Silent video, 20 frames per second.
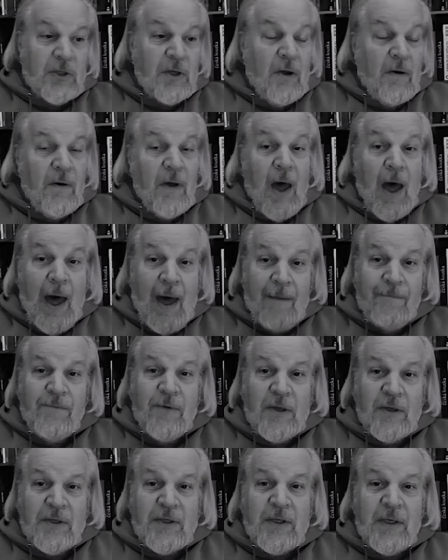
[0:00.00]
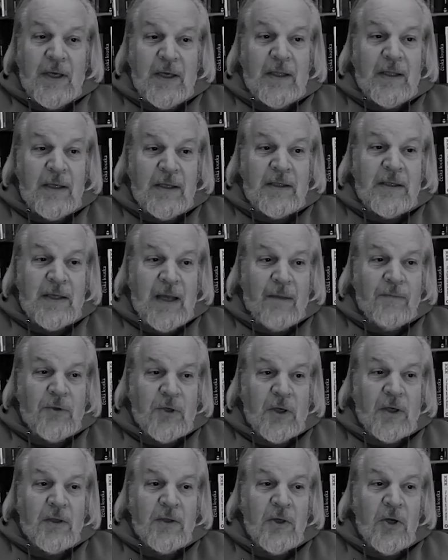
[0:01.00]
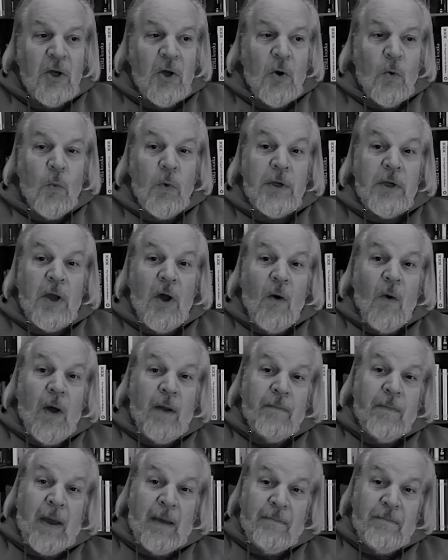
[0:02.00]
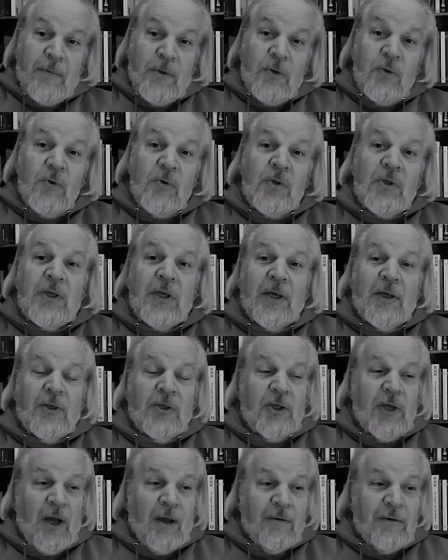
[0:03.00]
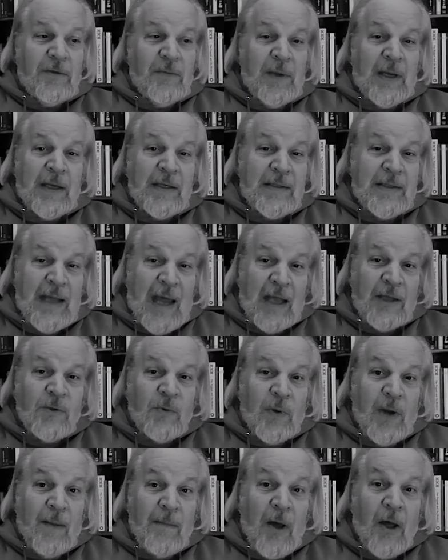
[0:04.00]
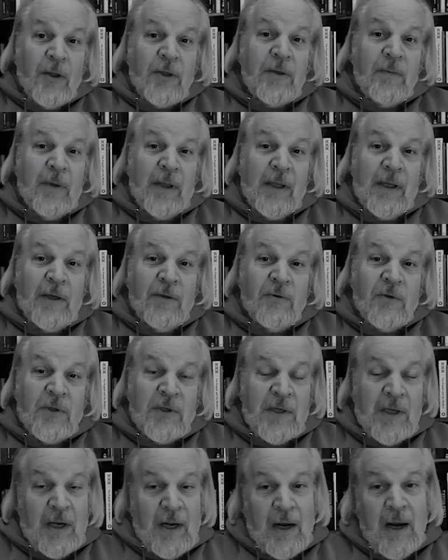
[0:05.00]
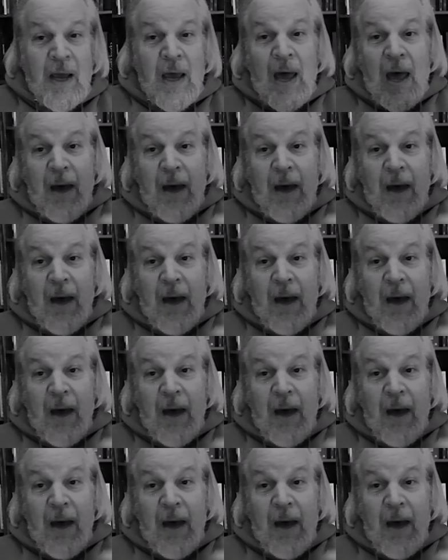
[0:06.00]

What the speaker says: So obviously this subject would go on my music shelves because that's what I'm ultimately interested in.